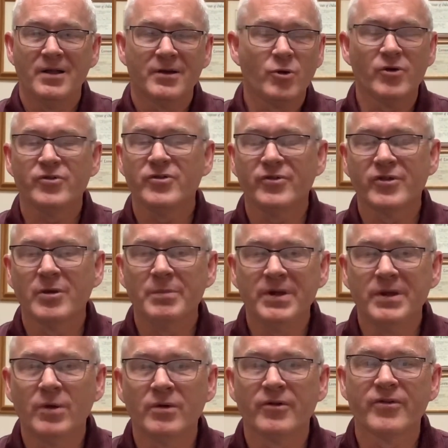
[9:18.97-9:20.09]
Christians can be
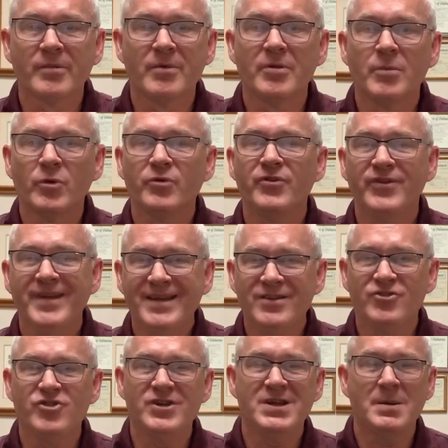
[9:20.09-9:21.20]
known as some of the most
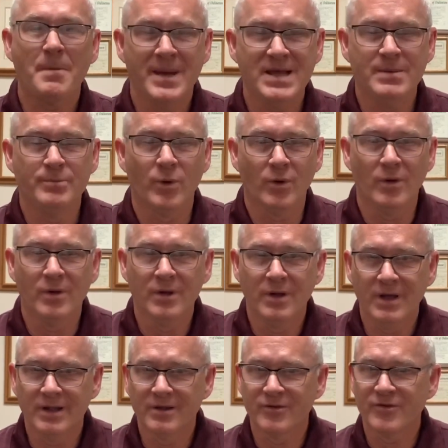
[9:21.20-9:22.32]
stingy people,
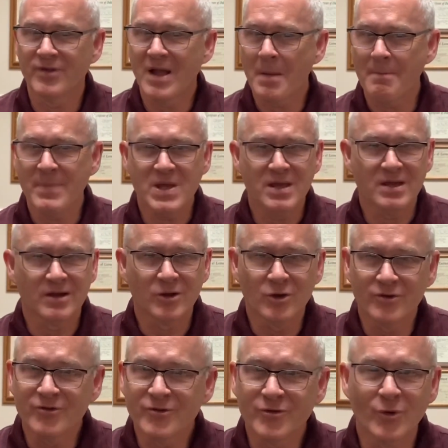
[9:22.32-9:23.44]
and it's not being a
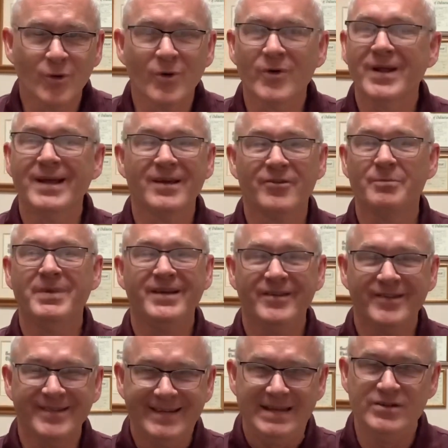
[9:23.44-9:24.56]
good steward, it's being
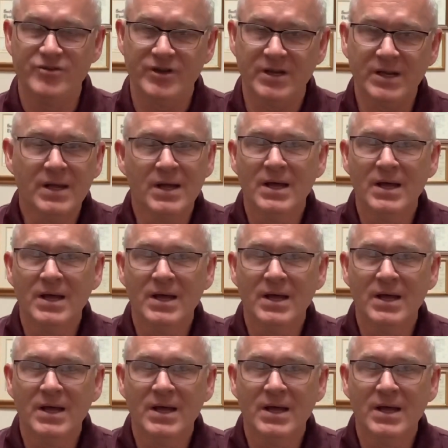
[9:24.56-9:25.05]
stingy.